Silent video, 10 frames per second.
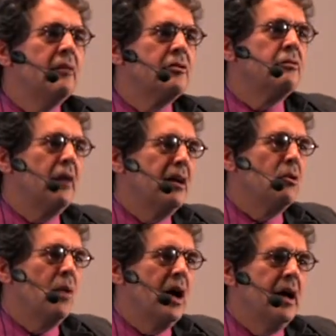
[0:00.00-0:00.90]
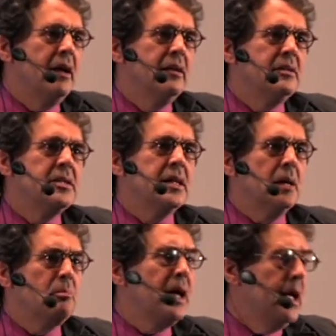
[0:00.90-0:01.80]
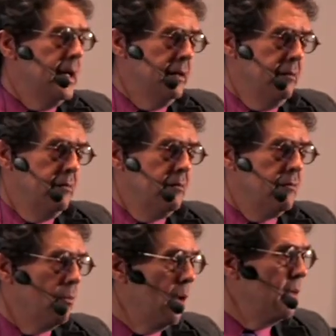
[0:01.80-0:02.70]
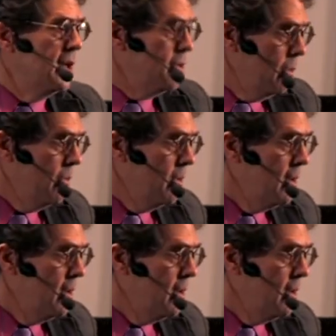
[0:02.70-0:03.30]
have to find a way to get paid for what we do.